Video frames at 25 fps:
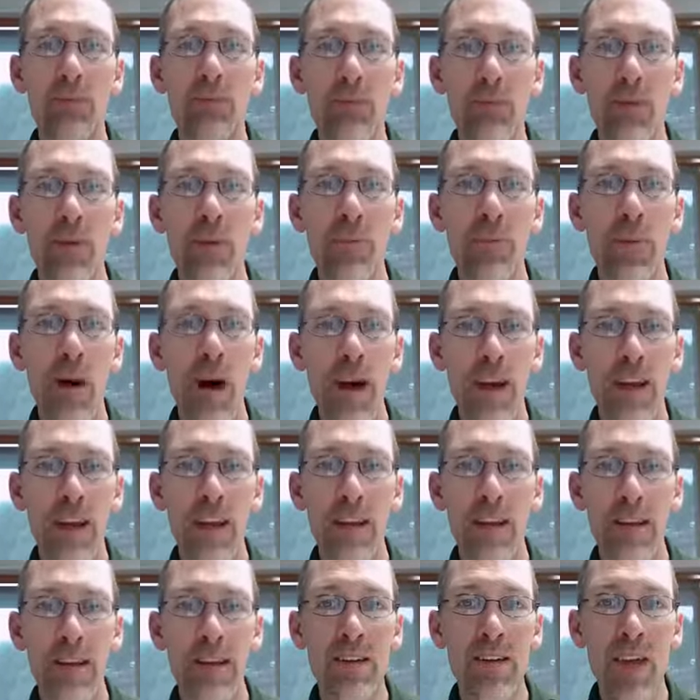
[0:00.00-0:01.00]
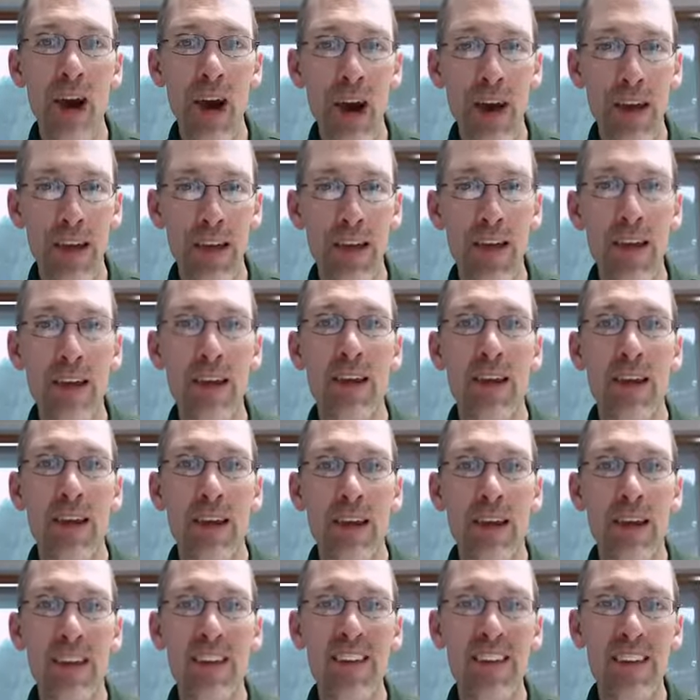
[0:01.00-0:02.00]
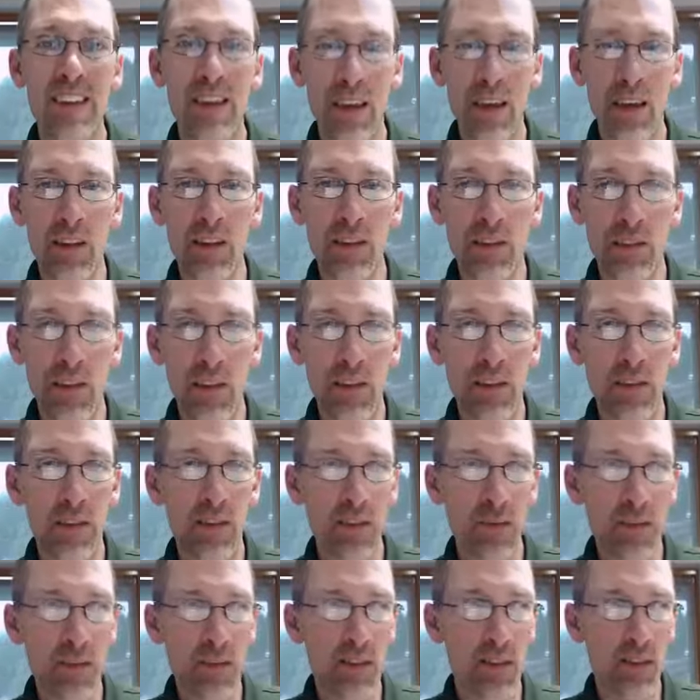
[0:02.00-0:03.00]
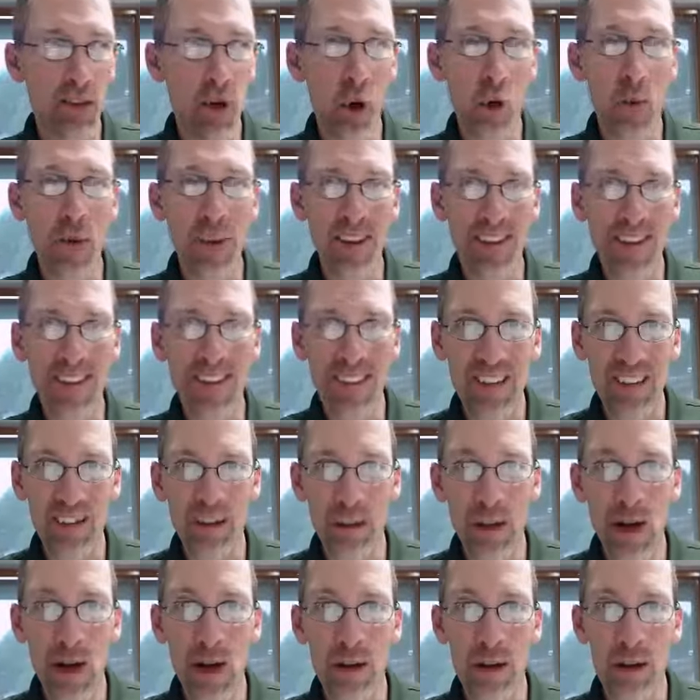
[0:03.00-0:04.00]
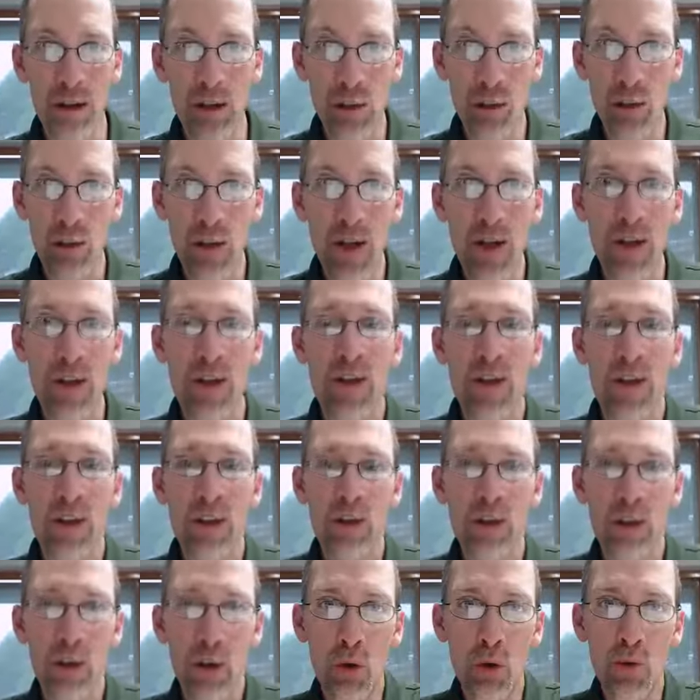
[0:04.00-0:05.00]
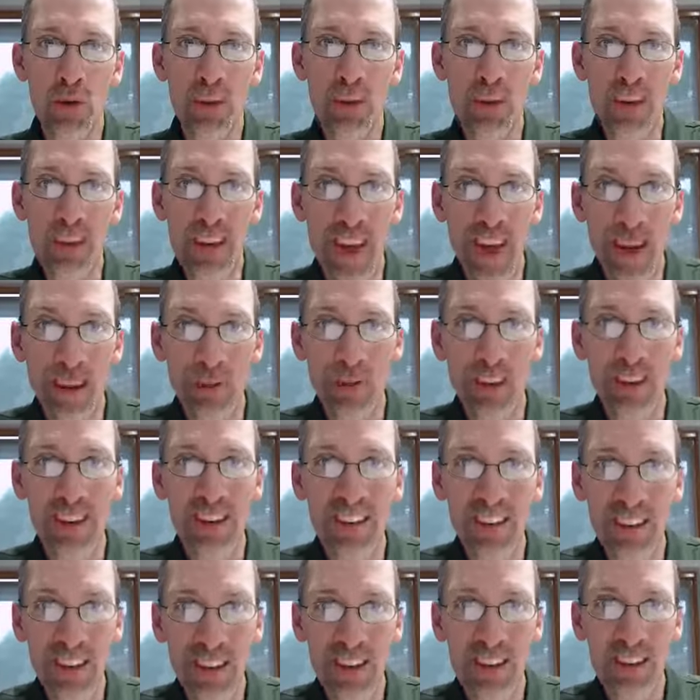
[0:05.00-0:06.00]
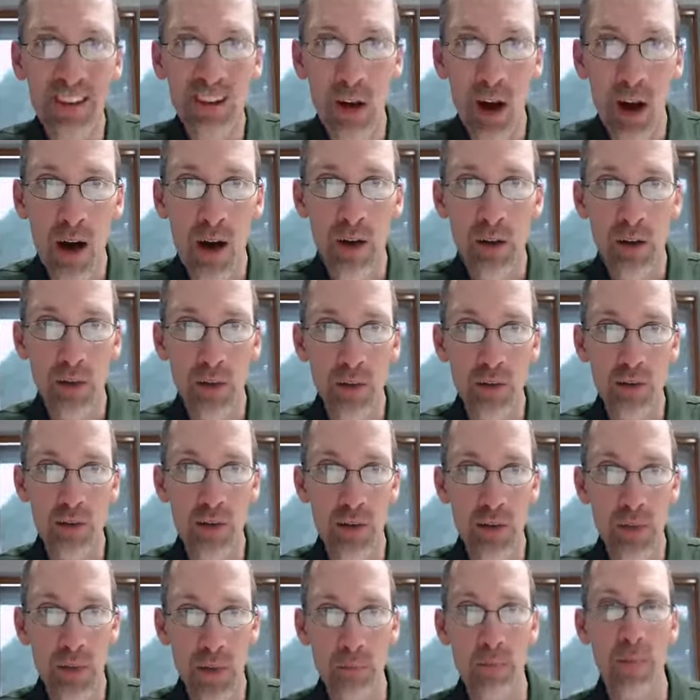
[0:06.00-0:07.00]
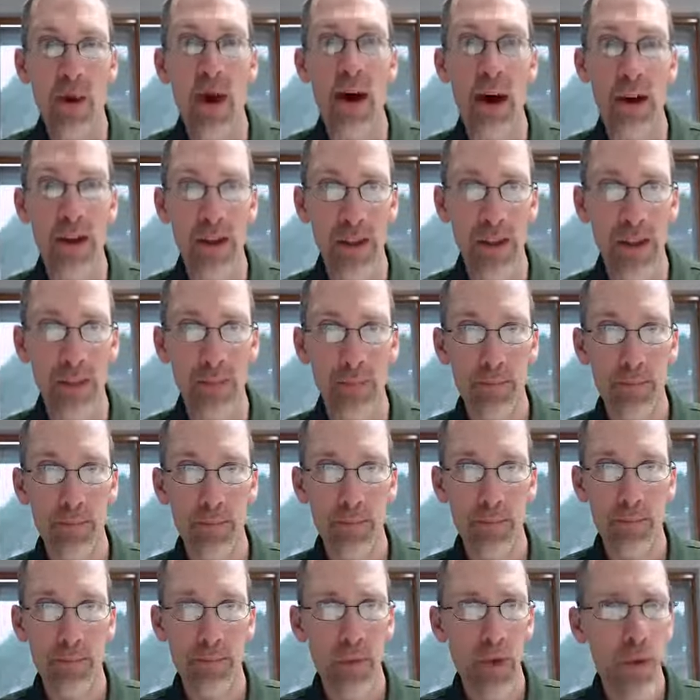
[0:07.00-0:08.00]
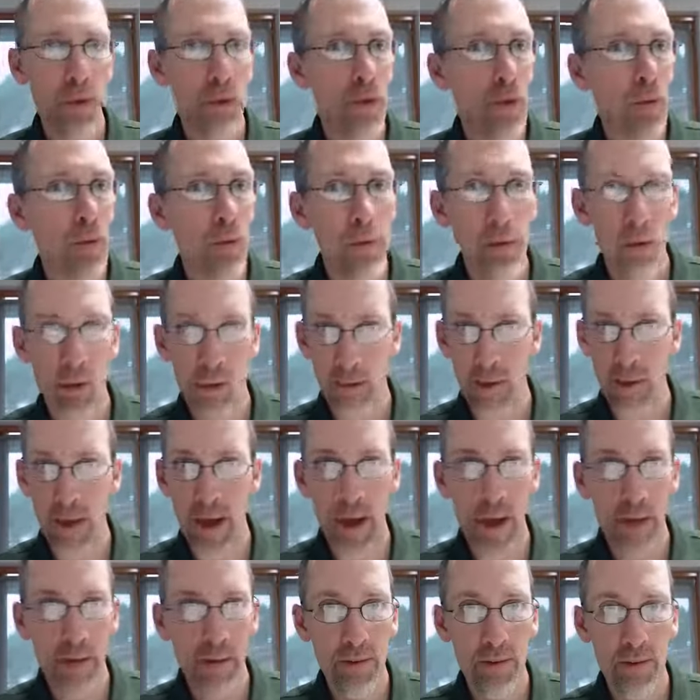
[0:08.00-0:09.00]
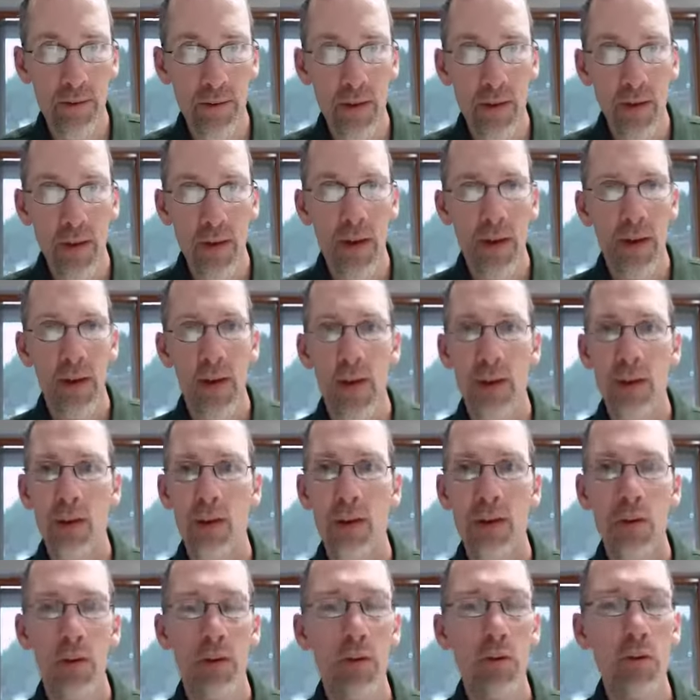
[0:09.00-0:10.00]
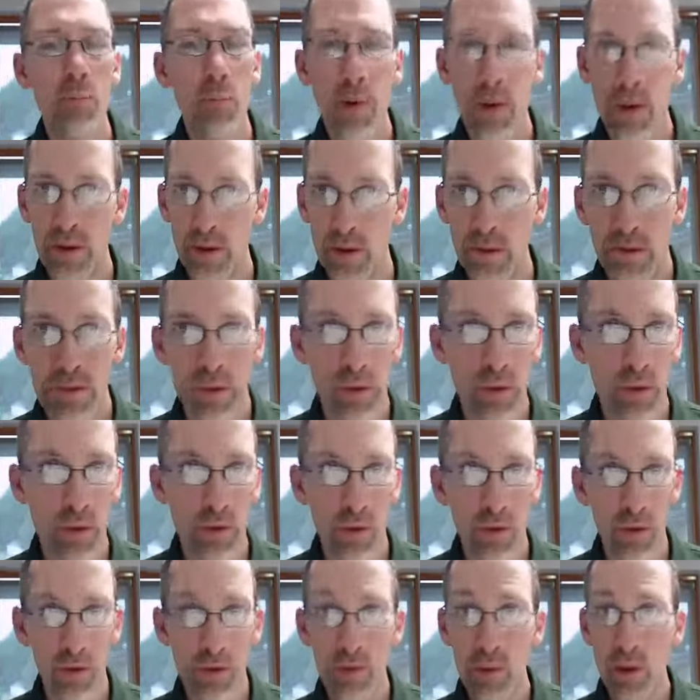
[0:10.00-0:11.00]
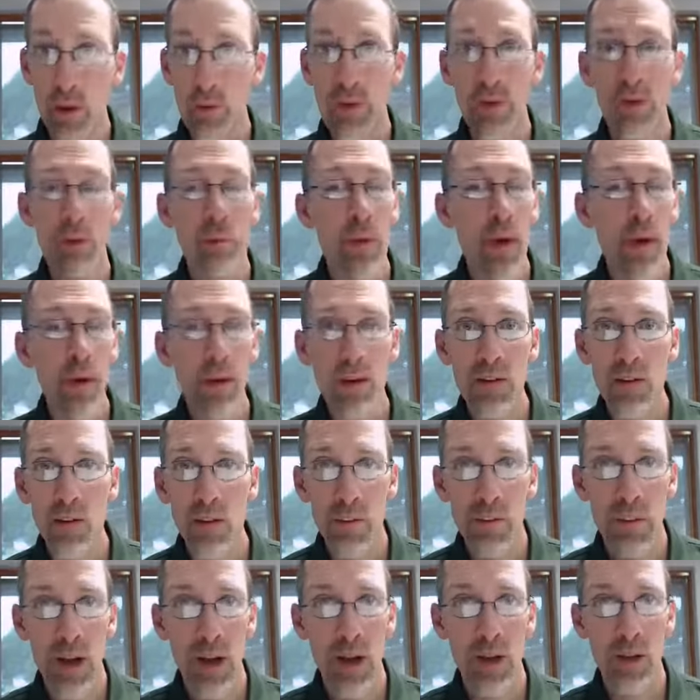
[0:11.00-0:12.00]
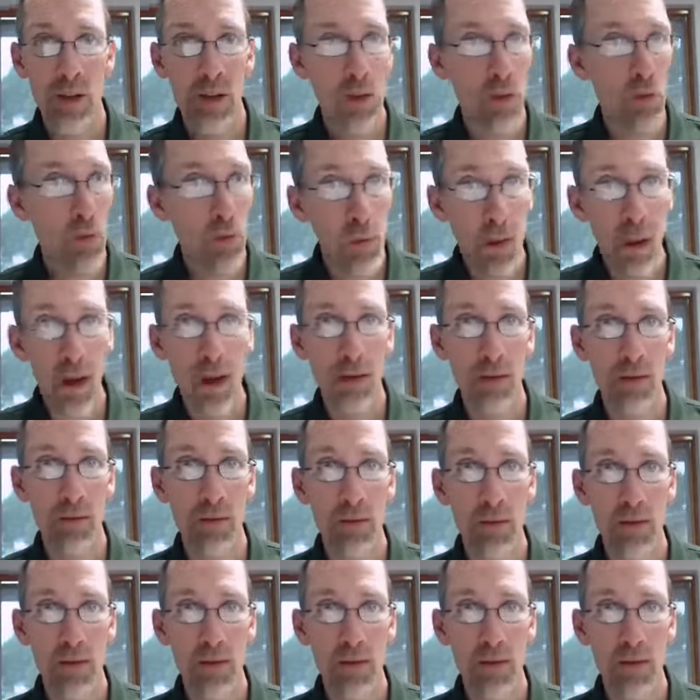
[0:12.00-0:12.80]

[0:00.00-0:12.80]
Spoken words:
the body dying is sown in dishonor. Okay, so death dishonors the body. You know that. You've been to funerals. Maybe you've buried somebody that you love.